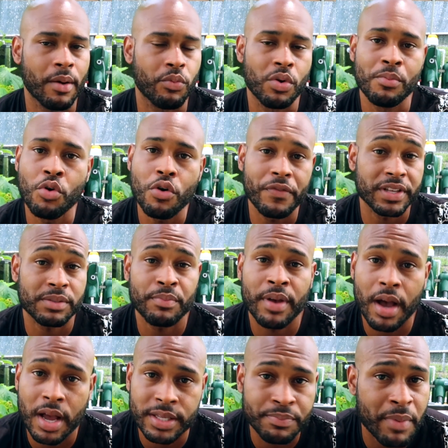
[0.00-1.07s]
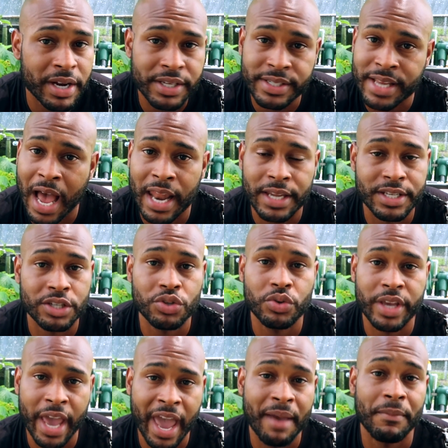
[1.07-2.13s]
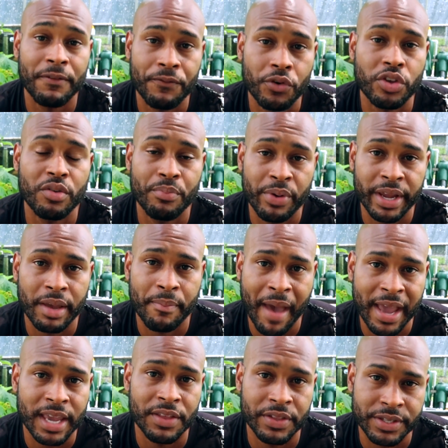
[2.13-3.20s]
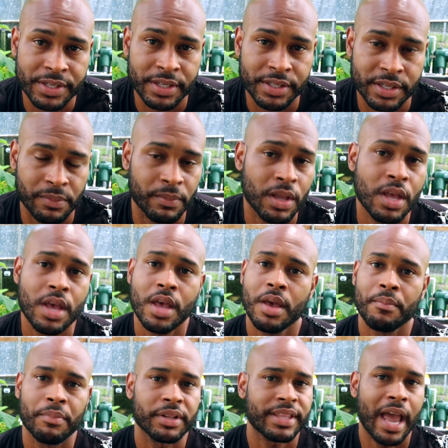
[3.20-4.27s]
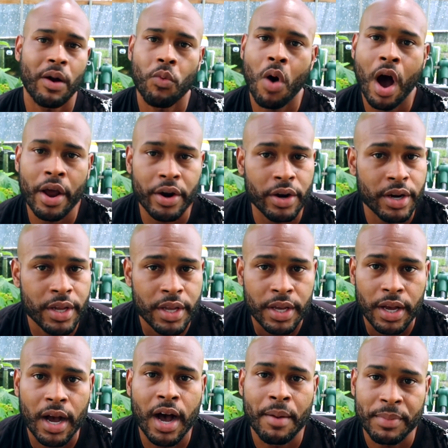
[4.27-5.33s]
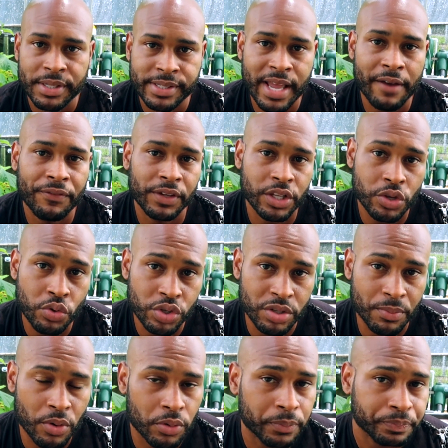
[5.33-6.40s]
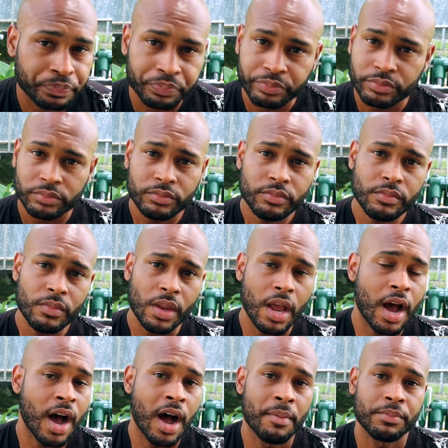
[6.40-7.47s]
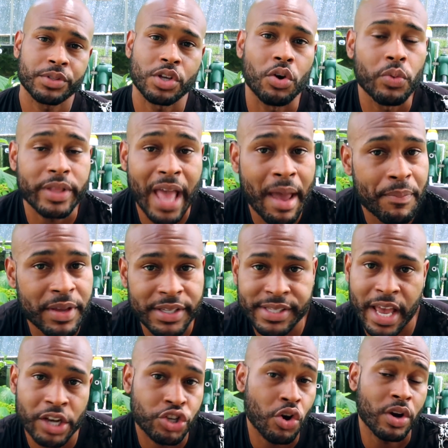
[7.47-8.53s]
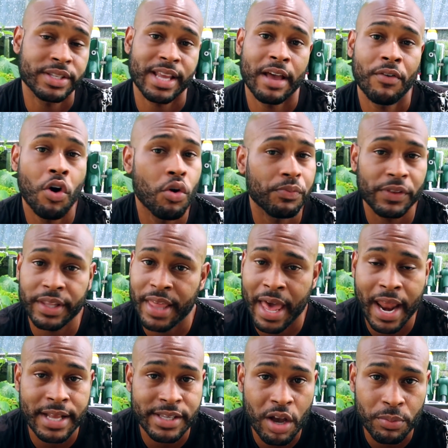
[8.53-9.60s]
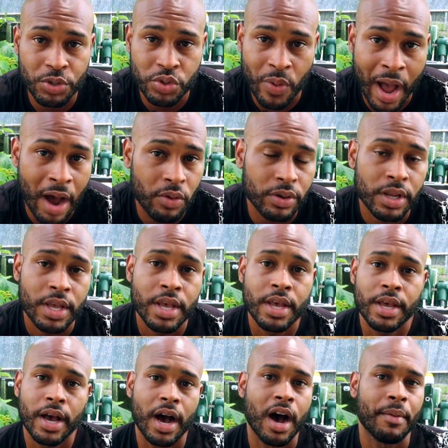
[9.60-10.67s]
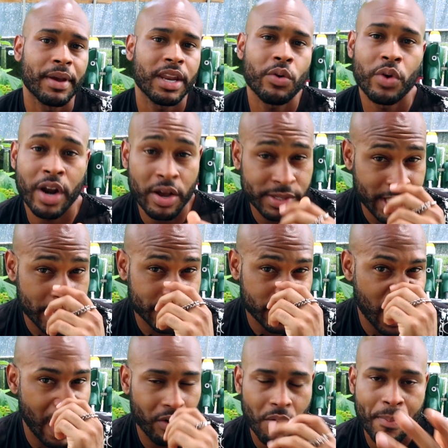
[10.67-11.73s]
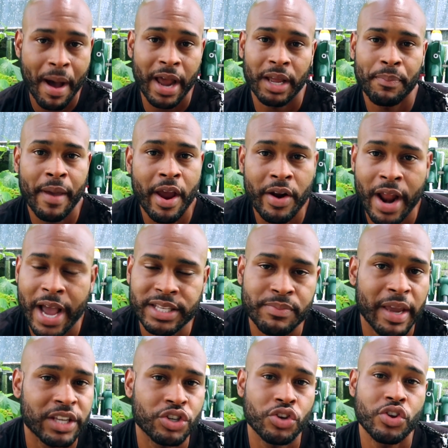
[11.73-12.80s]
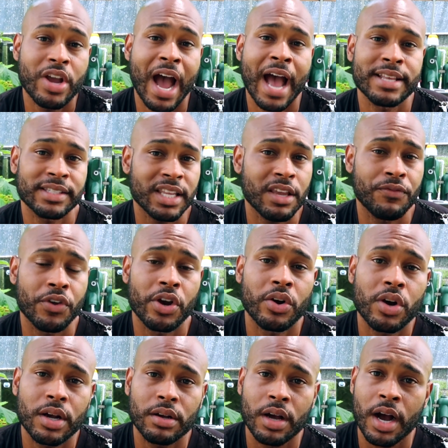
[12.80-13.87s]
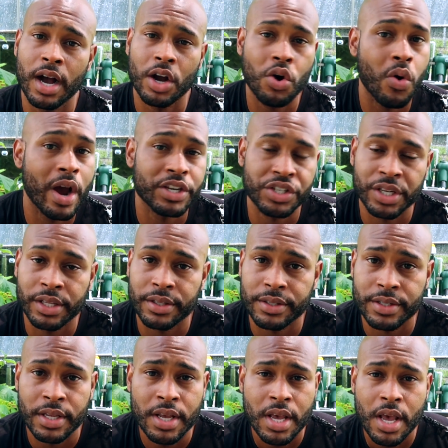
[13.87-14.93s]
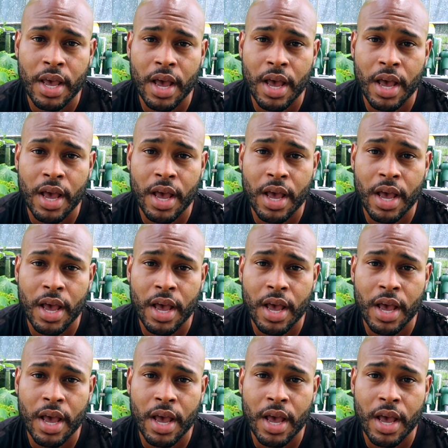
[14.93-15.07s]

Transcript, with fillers: remove as much solids as you can before you bring it back in the system. But that water is definitely usable. So with that being said, Jonas, hopefully that has helped you out. Anyone else that's in Aquaponic Paradise, make sure you guys leave your questions